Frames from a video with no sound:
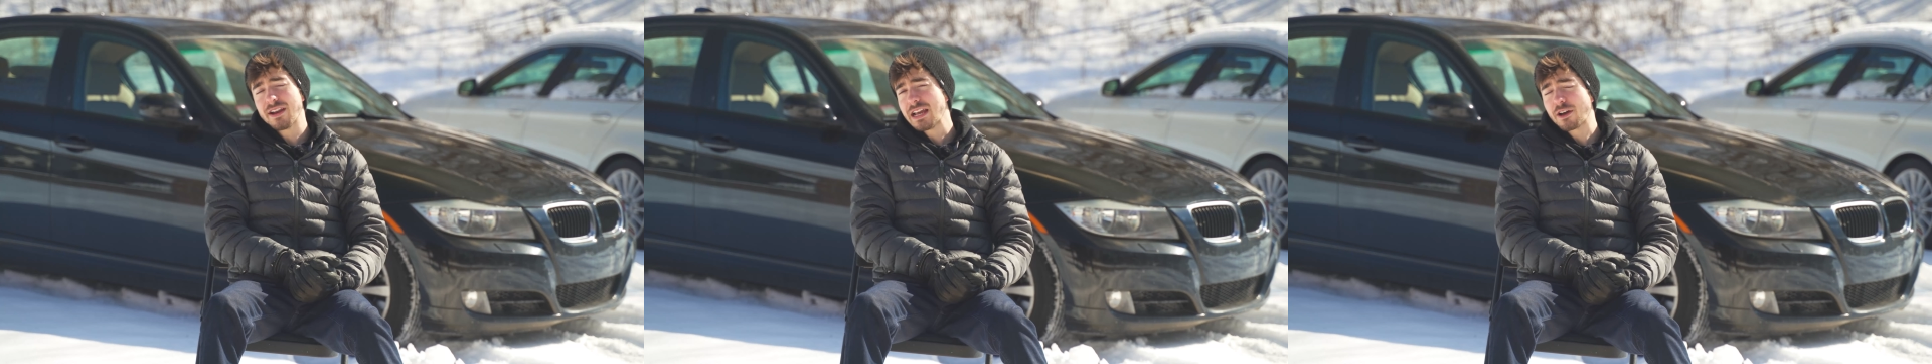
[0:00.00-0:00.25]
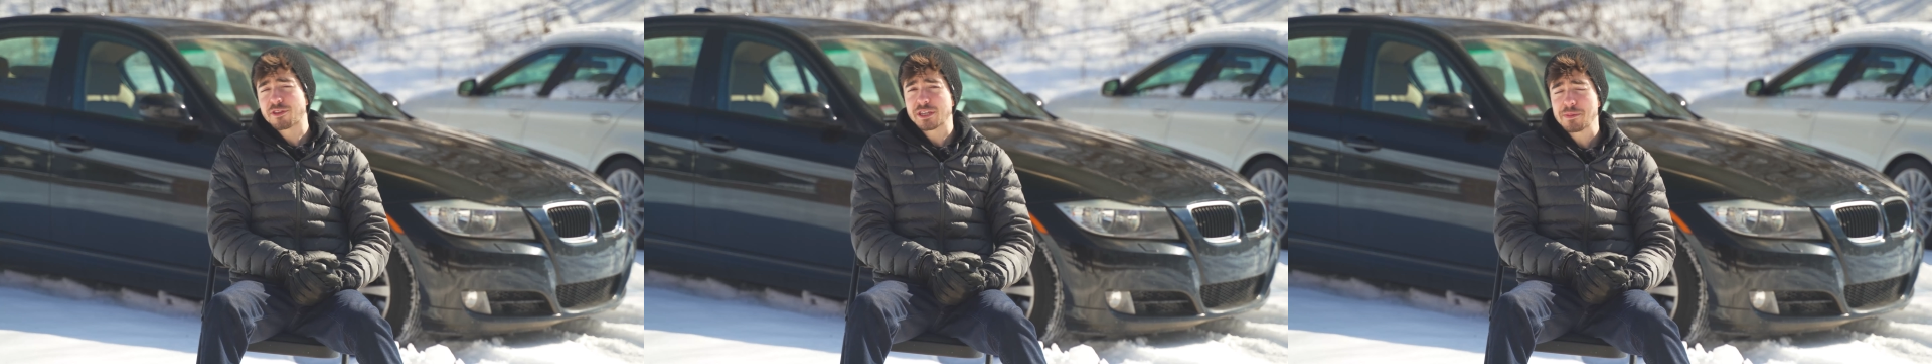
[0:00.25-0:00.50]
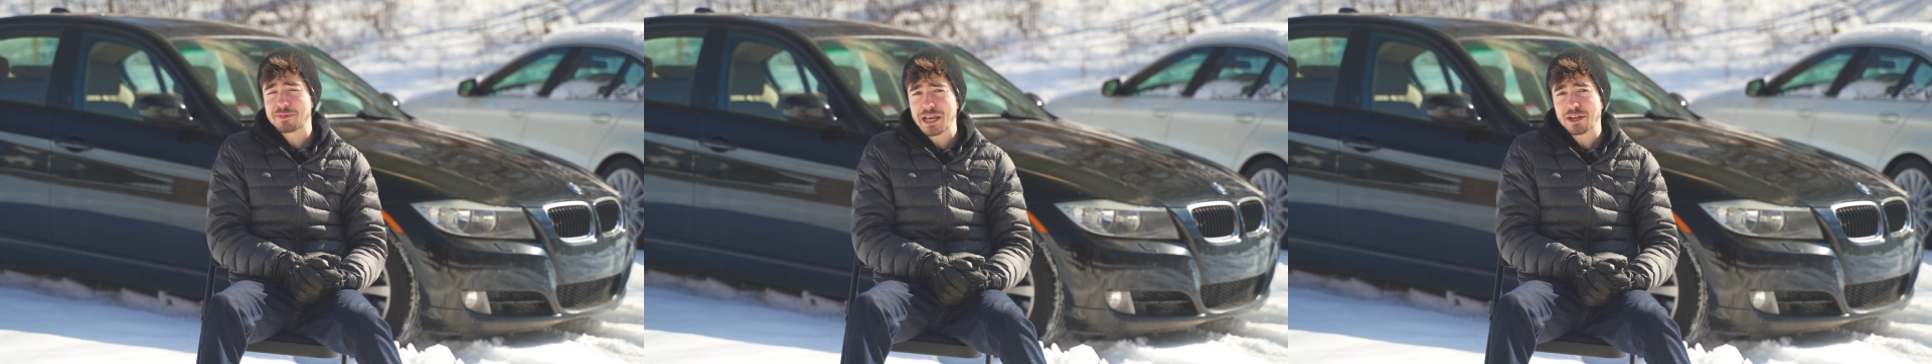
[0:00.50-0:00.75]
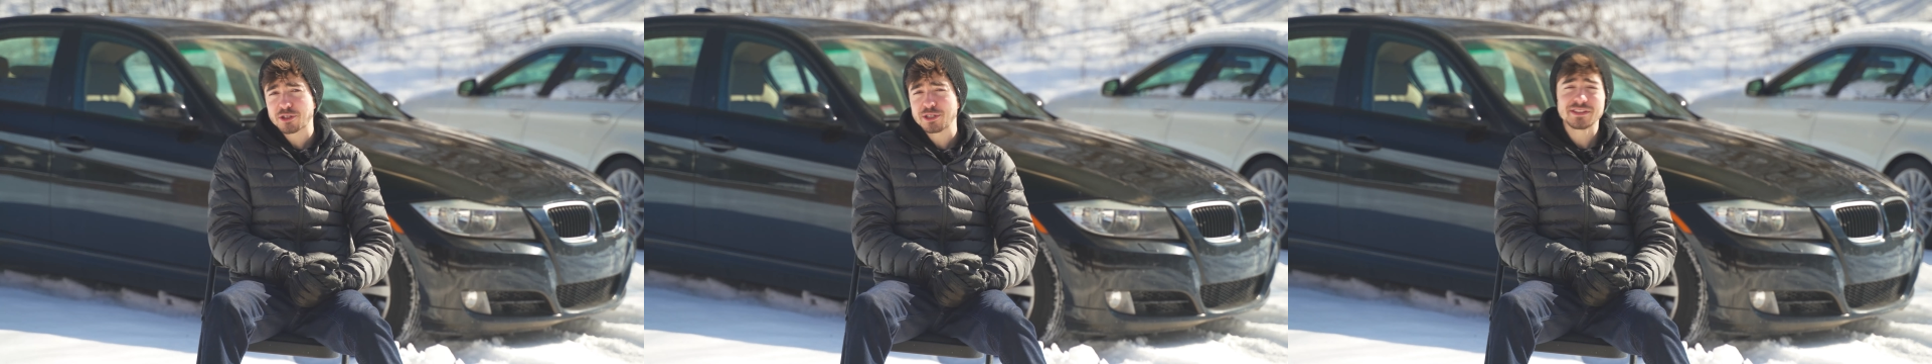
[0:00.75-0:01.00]
unhealthy
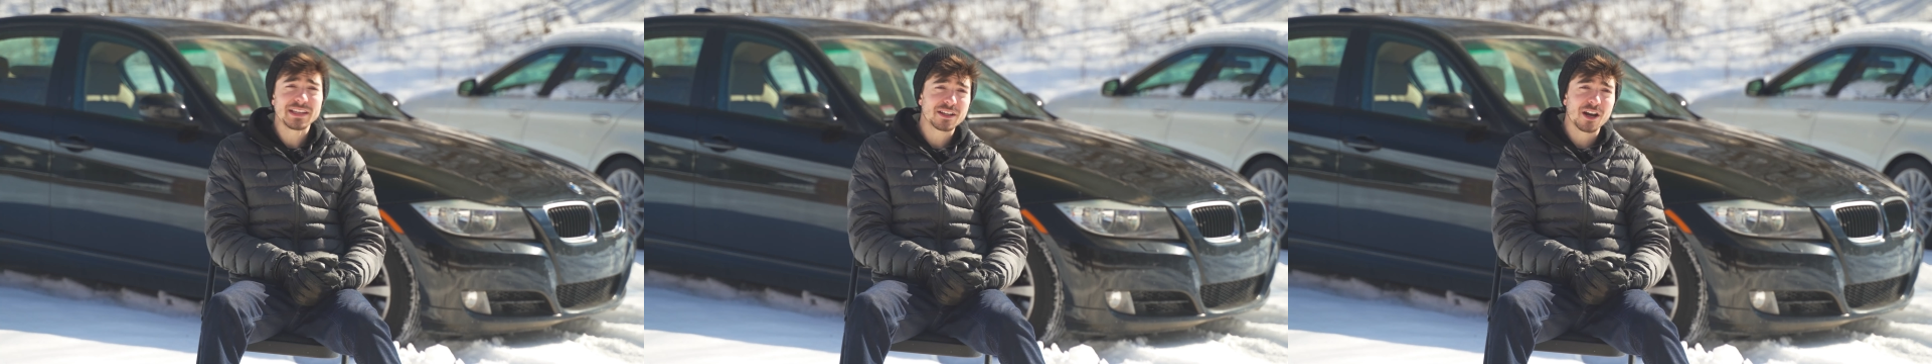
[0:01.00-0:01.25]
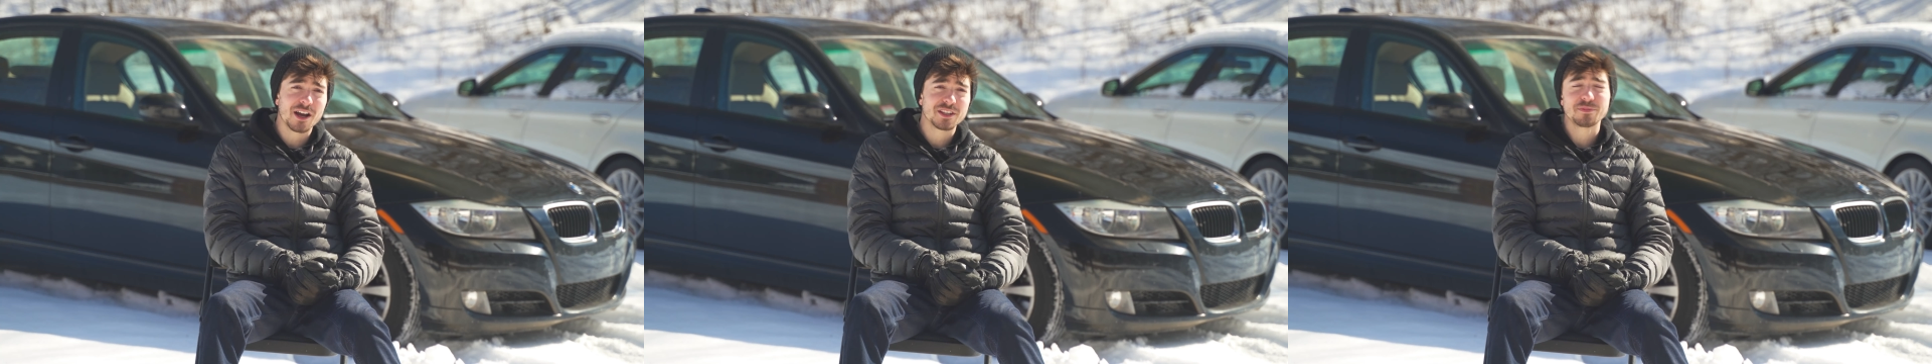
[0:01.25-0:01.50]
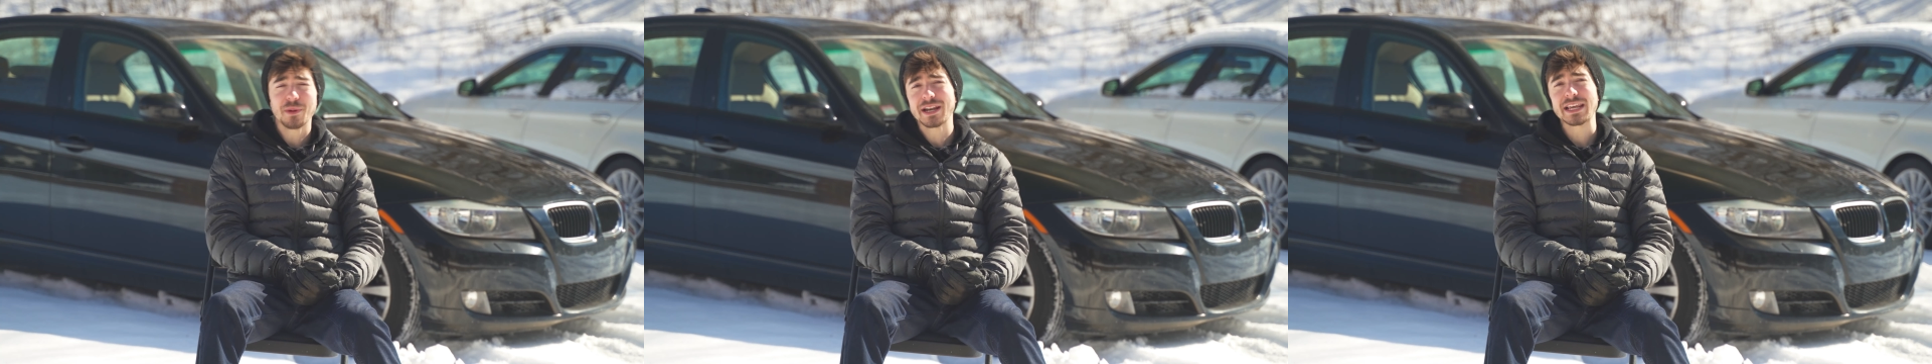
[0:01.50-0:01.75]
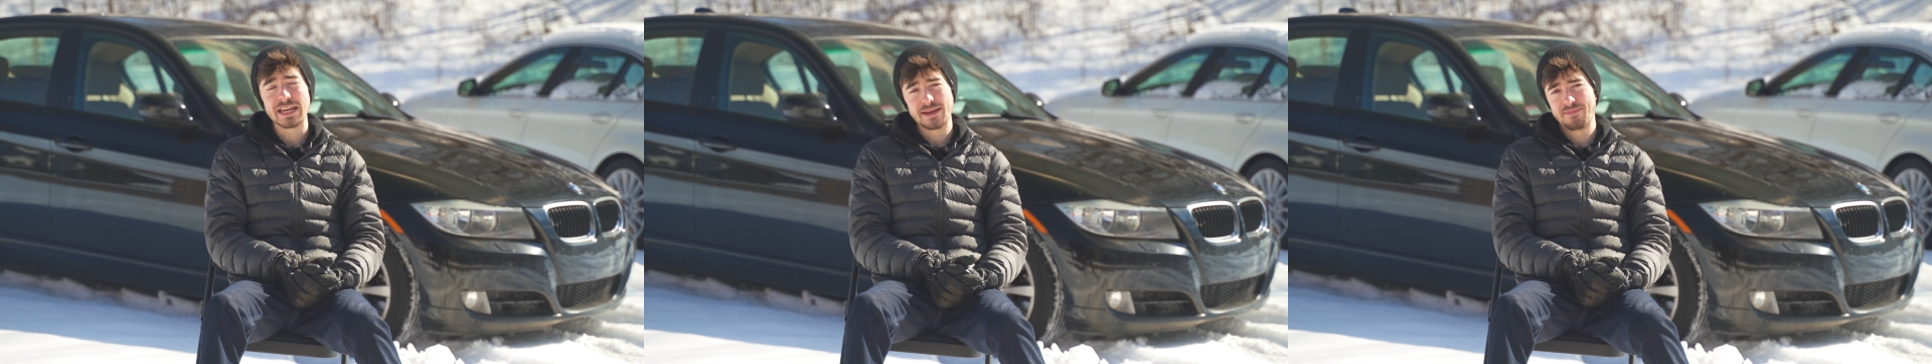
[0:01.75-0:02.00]
obsessions that cost
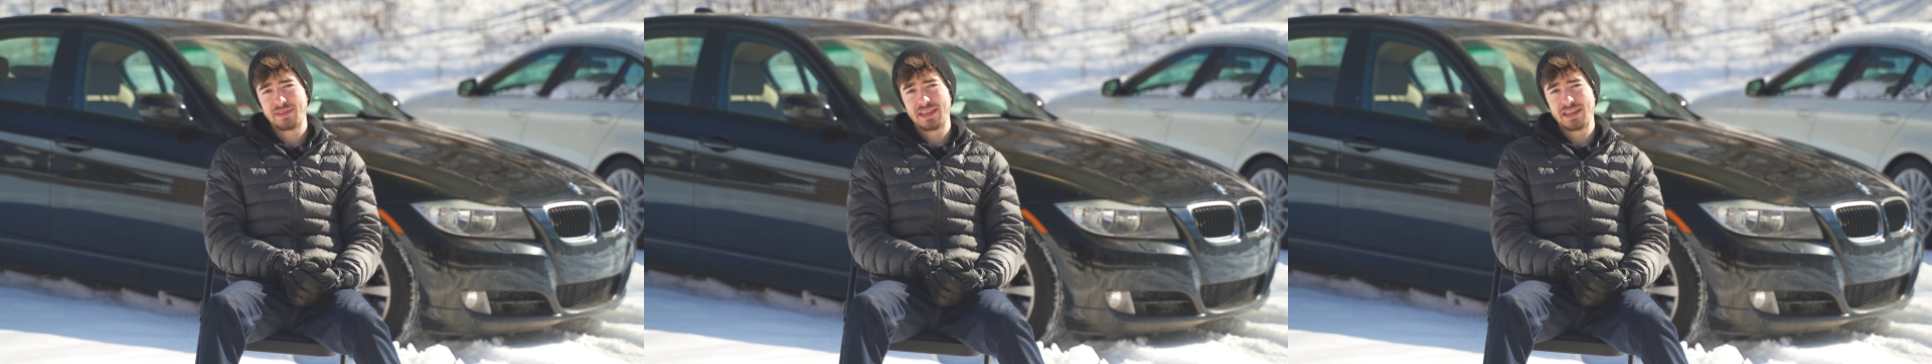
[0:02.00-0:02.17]
money.